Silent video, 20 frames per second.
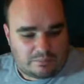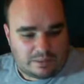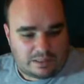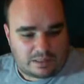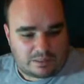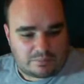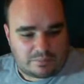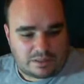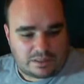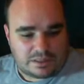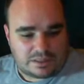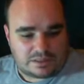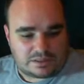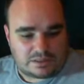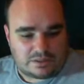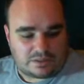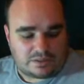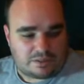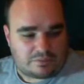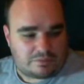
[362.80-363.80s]
amount of money,
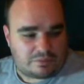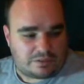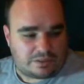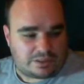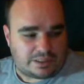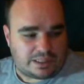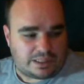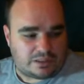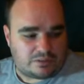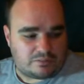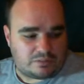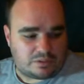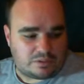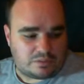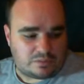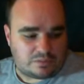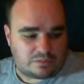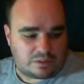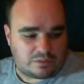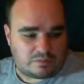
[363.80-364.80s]
so I don't feel like you're getting
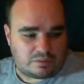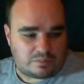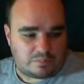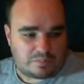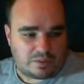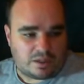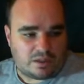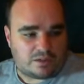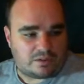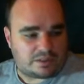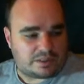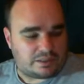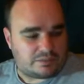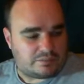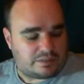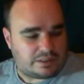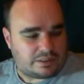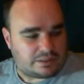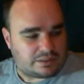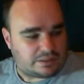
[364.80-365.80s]
a real bargain
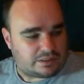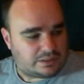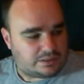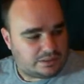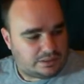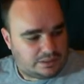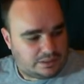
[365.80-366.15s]
of anything.